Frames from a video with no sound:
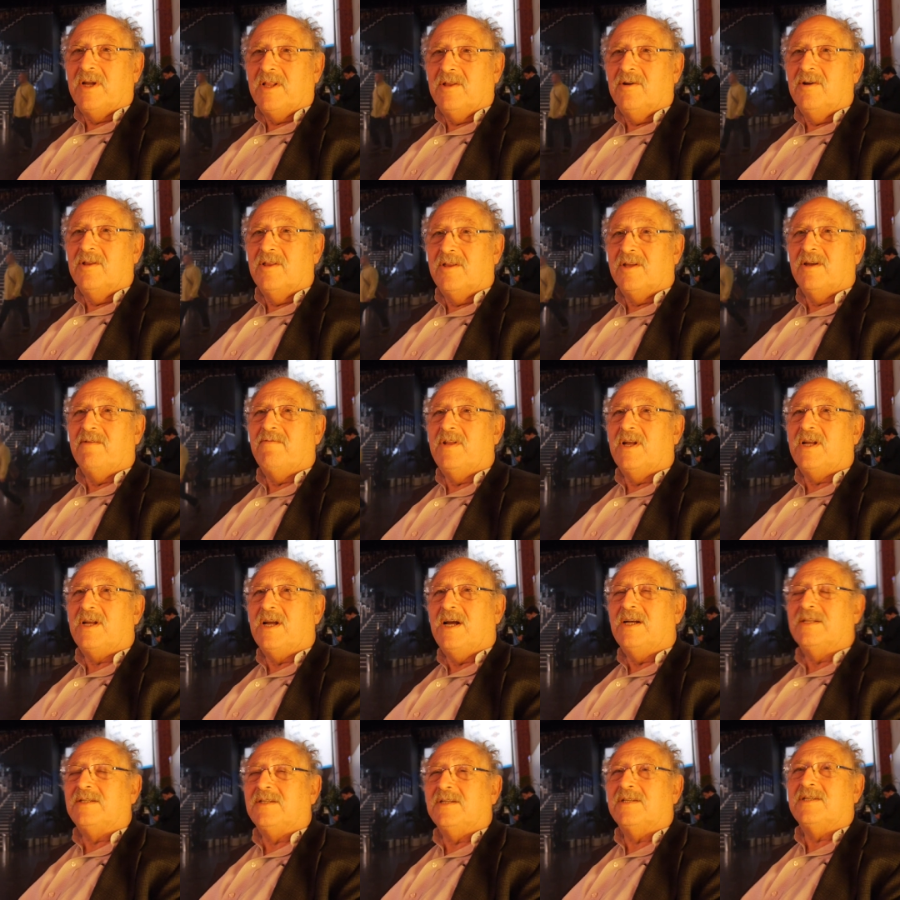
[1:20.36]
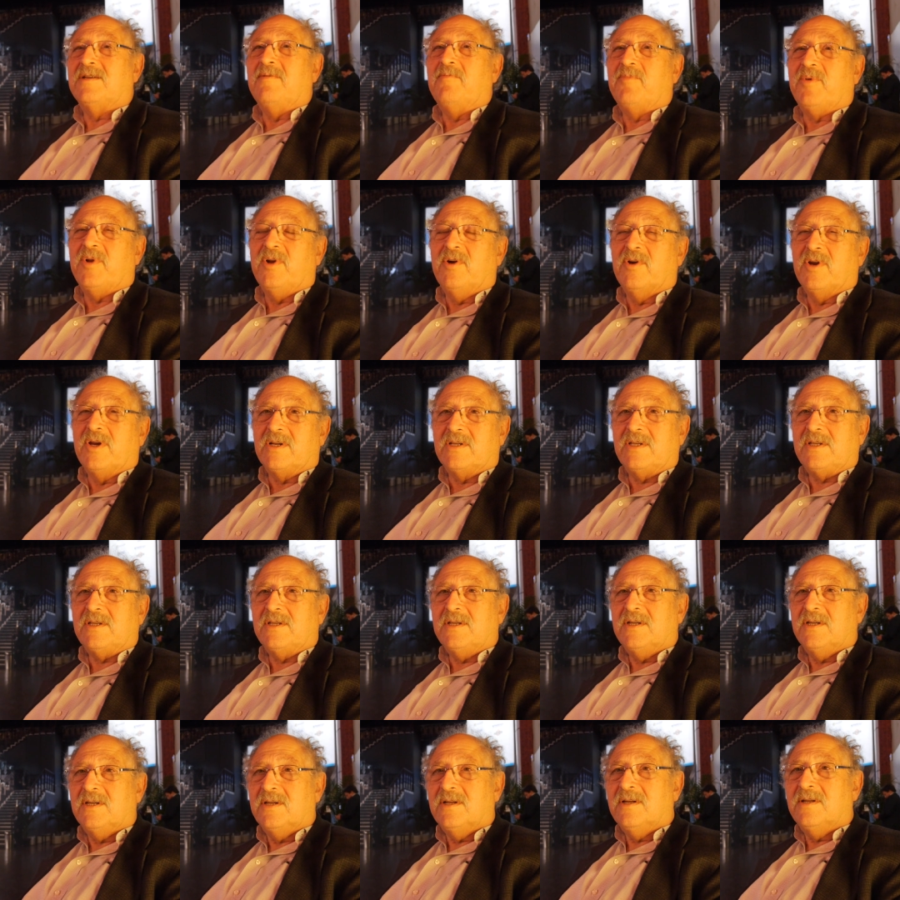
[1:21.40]
I don't have the cats as employers.
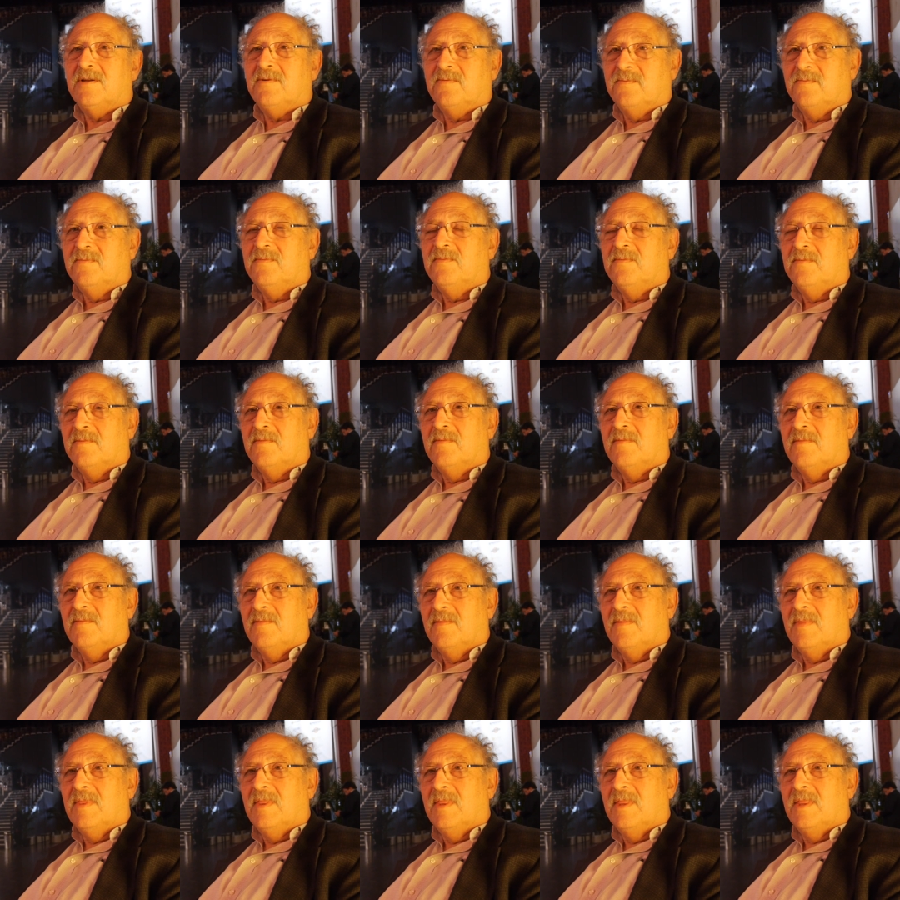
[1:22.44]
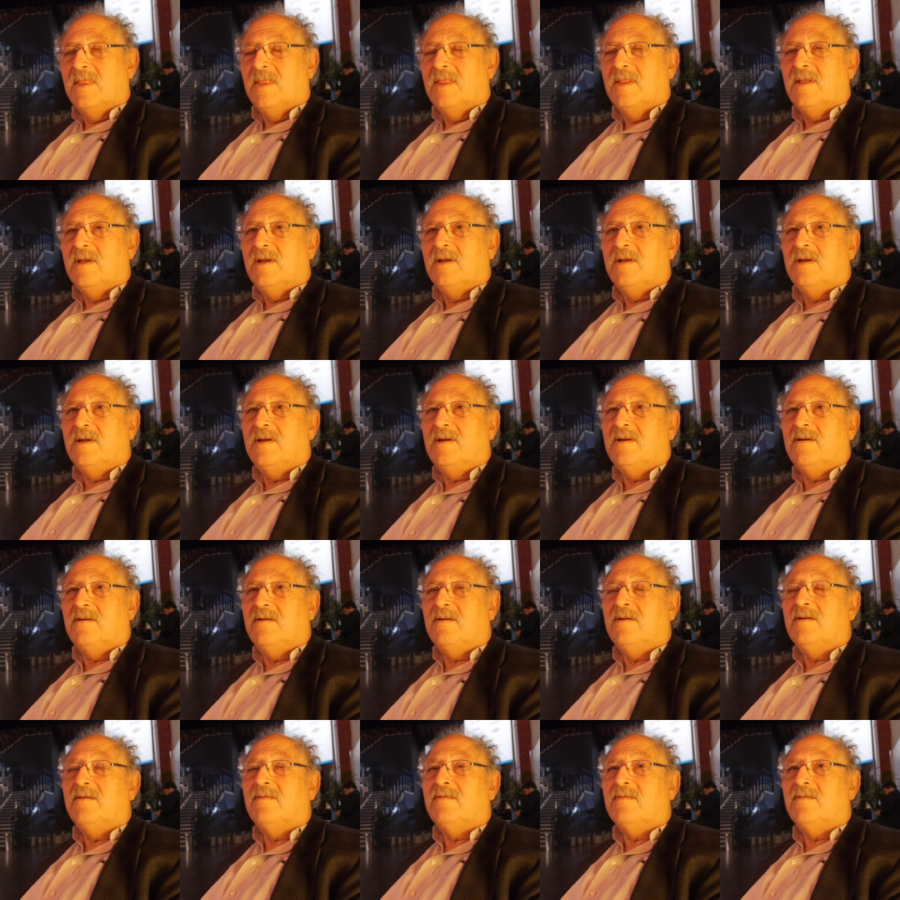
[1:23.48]
Uh, so
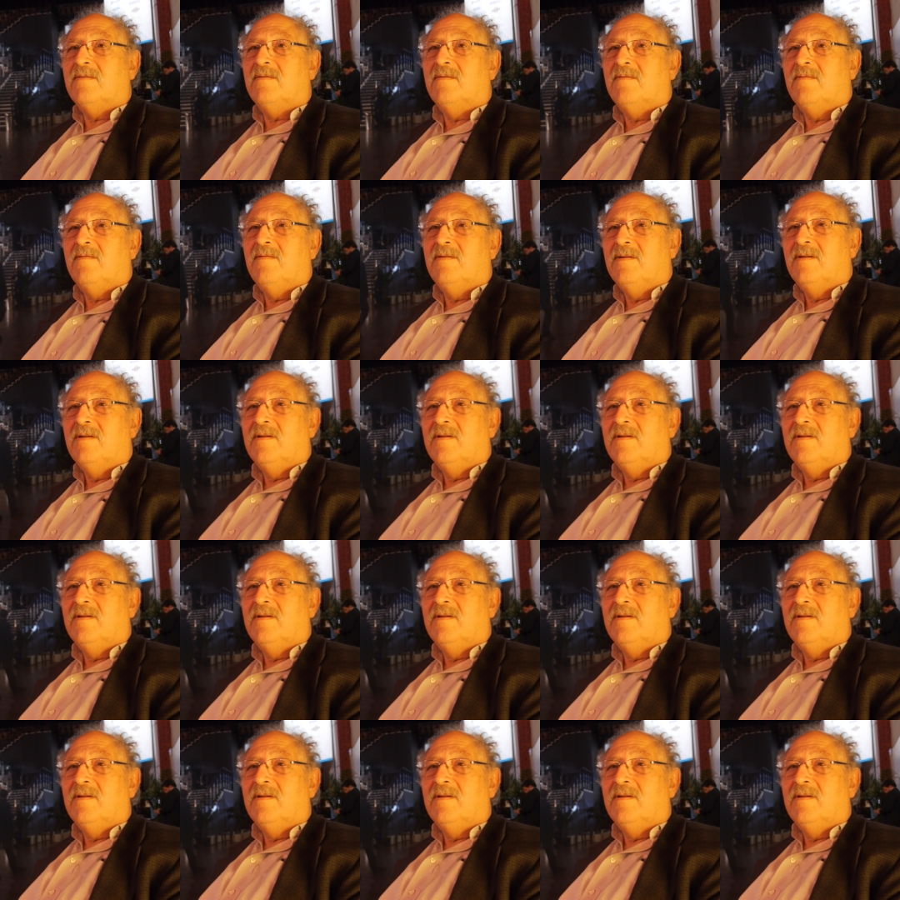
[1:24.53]
is it for real that